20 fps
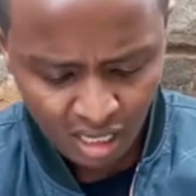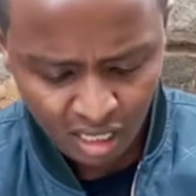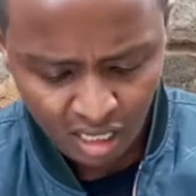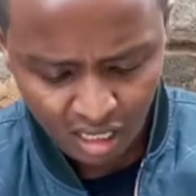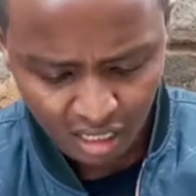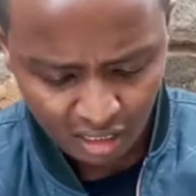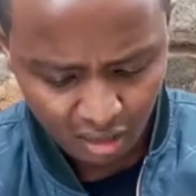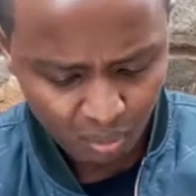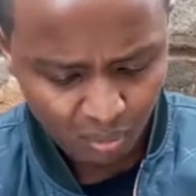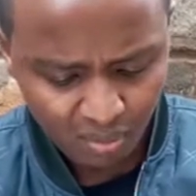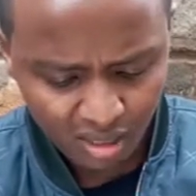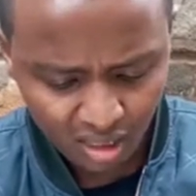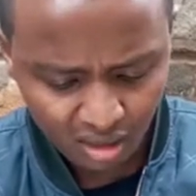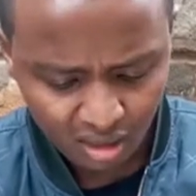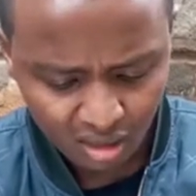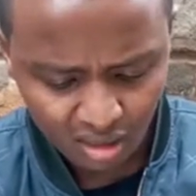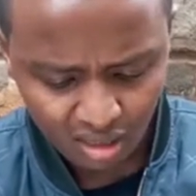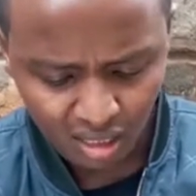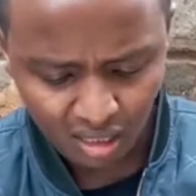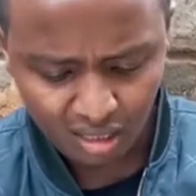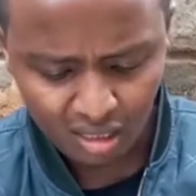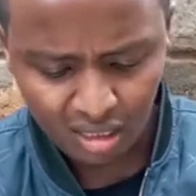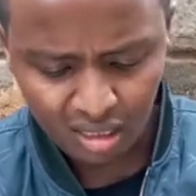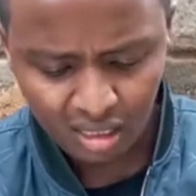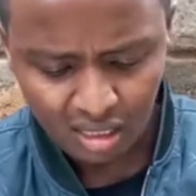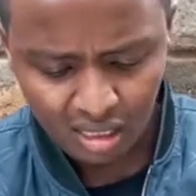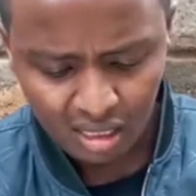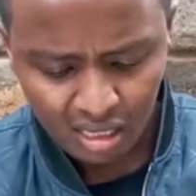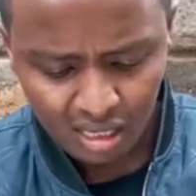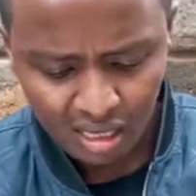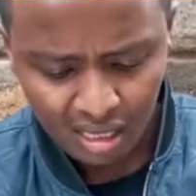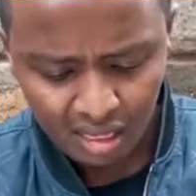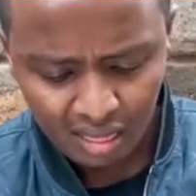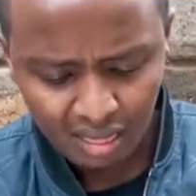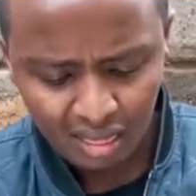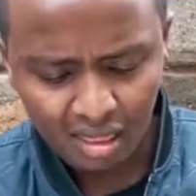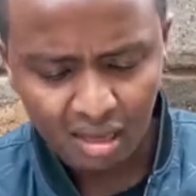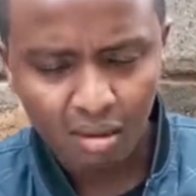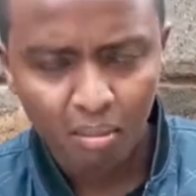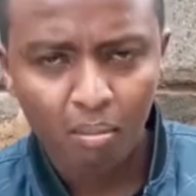It means that
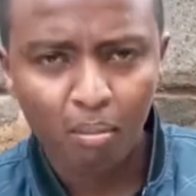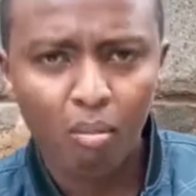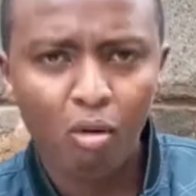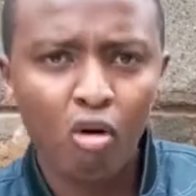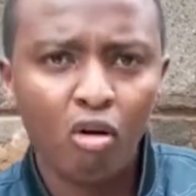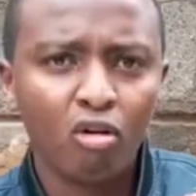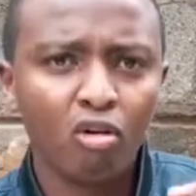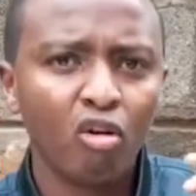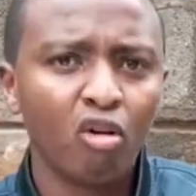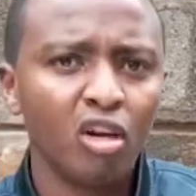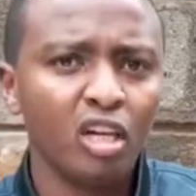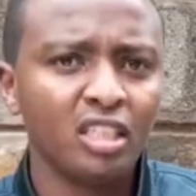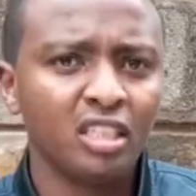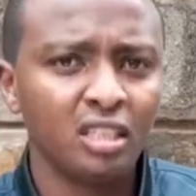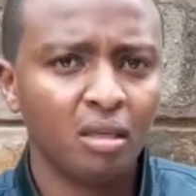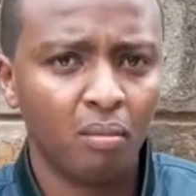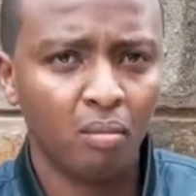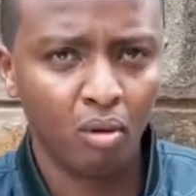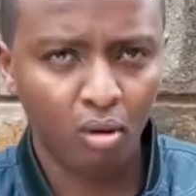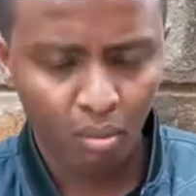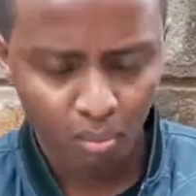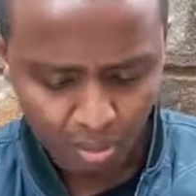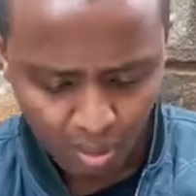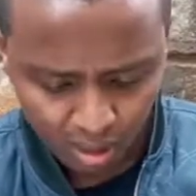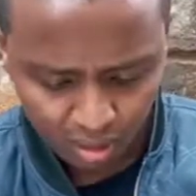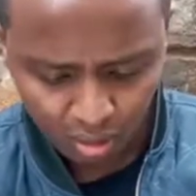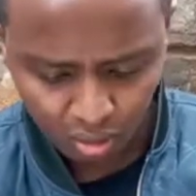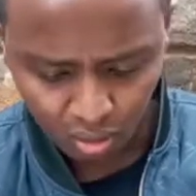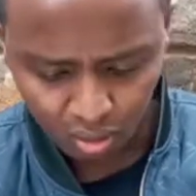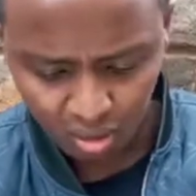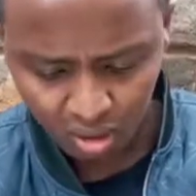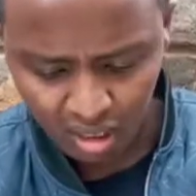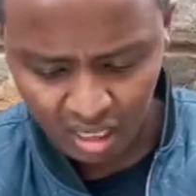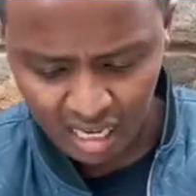the more knowledgeable person